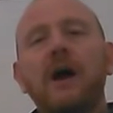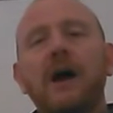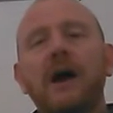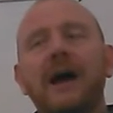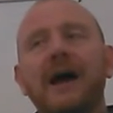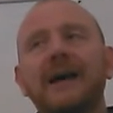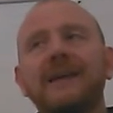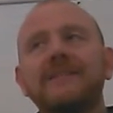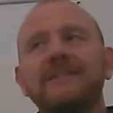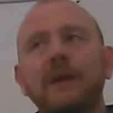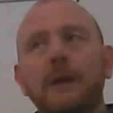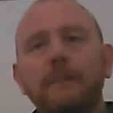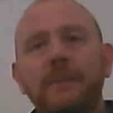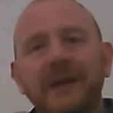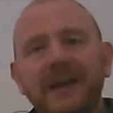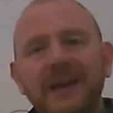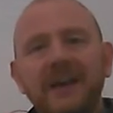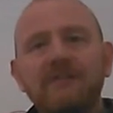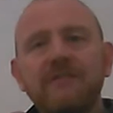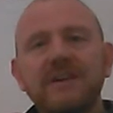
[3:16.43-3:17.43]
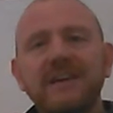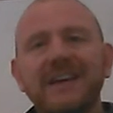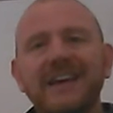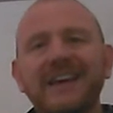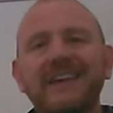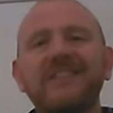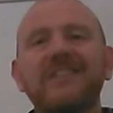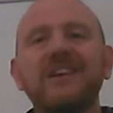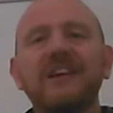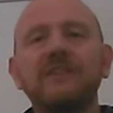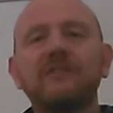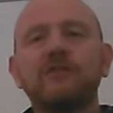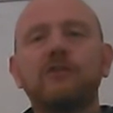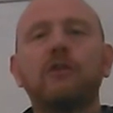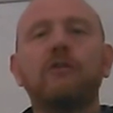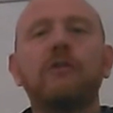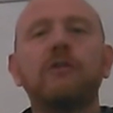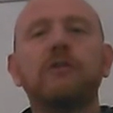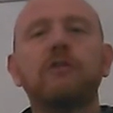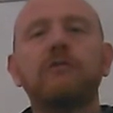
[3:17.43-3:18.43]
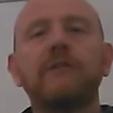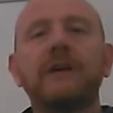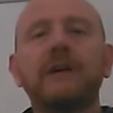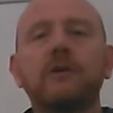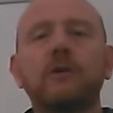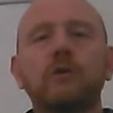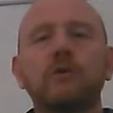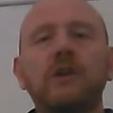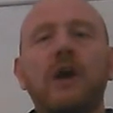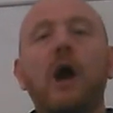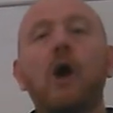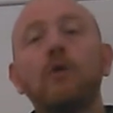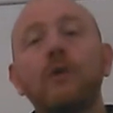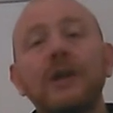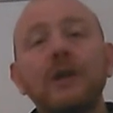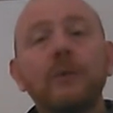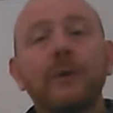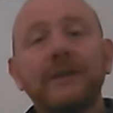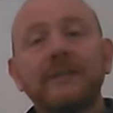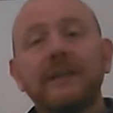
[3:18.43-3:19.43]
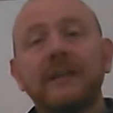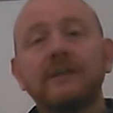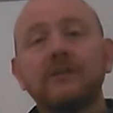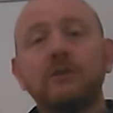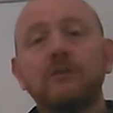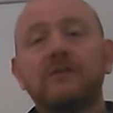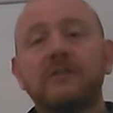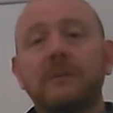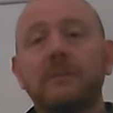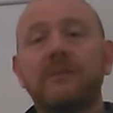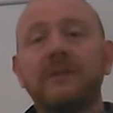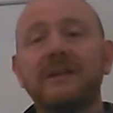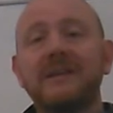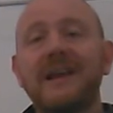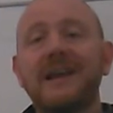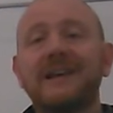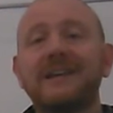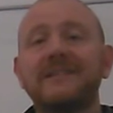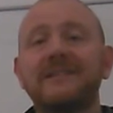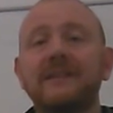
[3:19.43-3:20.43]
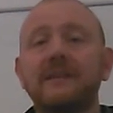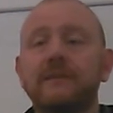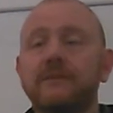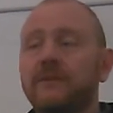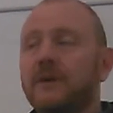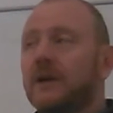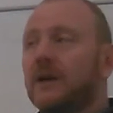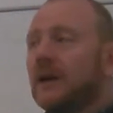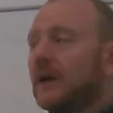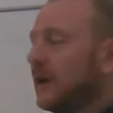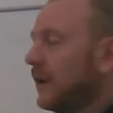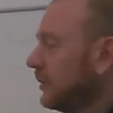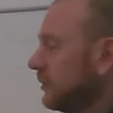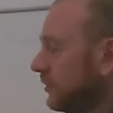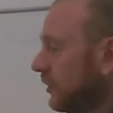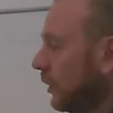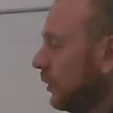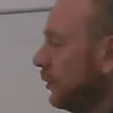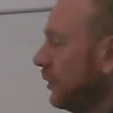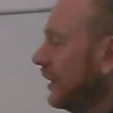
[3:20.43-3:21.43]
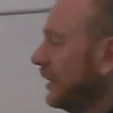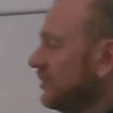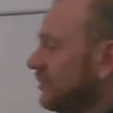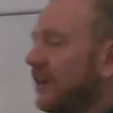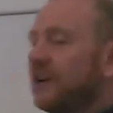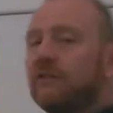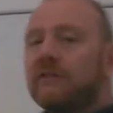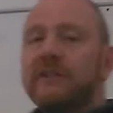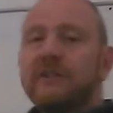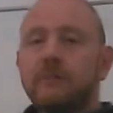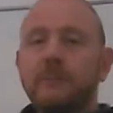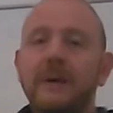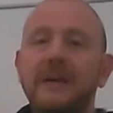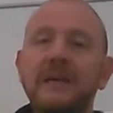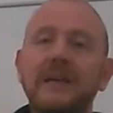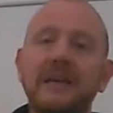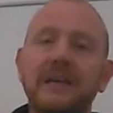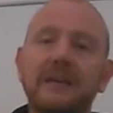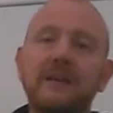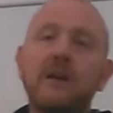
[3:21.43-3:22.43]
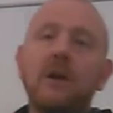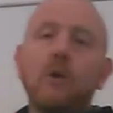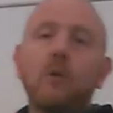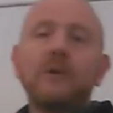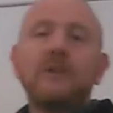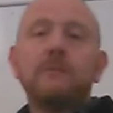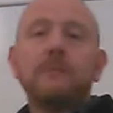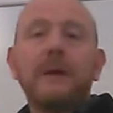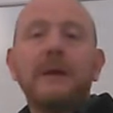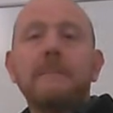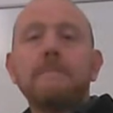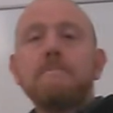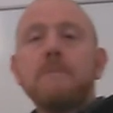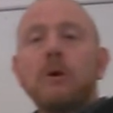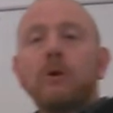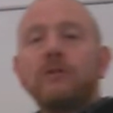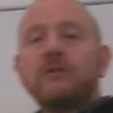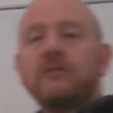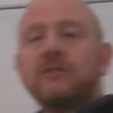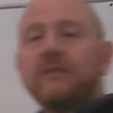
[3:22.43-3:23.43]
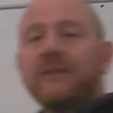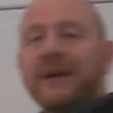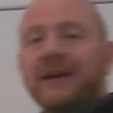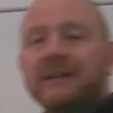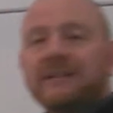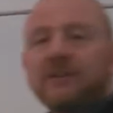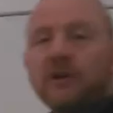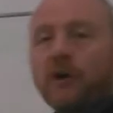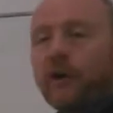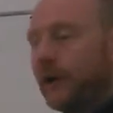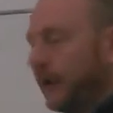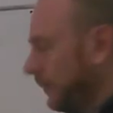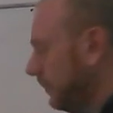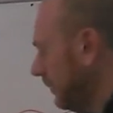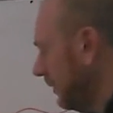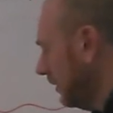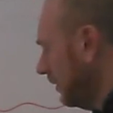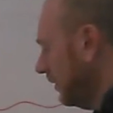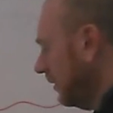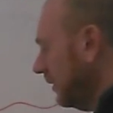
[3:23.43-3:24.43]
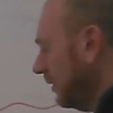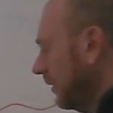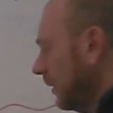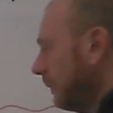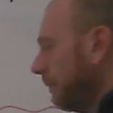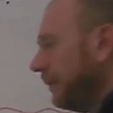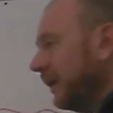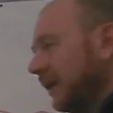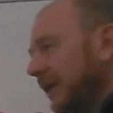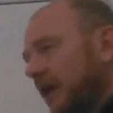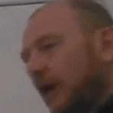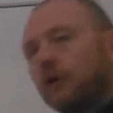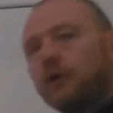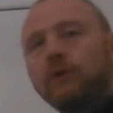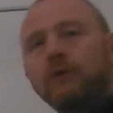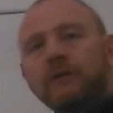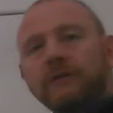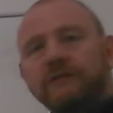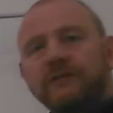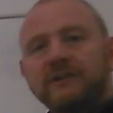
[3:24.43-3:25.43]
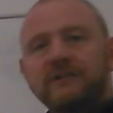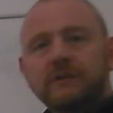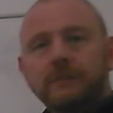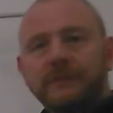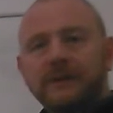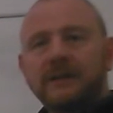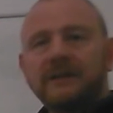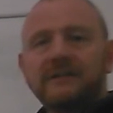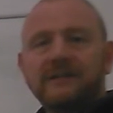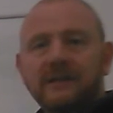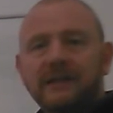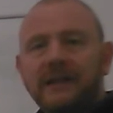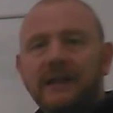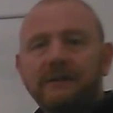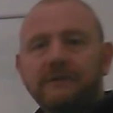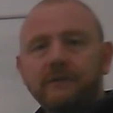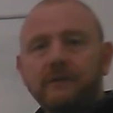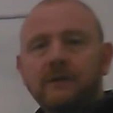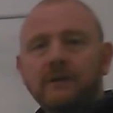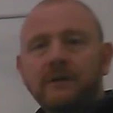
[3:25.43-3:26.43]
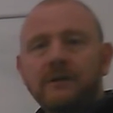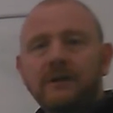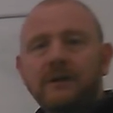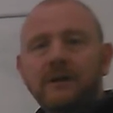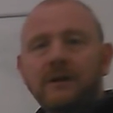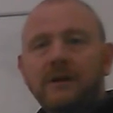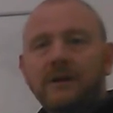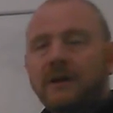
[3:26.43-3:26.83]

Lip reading: as appearing in the historical record only when they do something negative. So, generally speaking, we spend most of our time below the visibility level.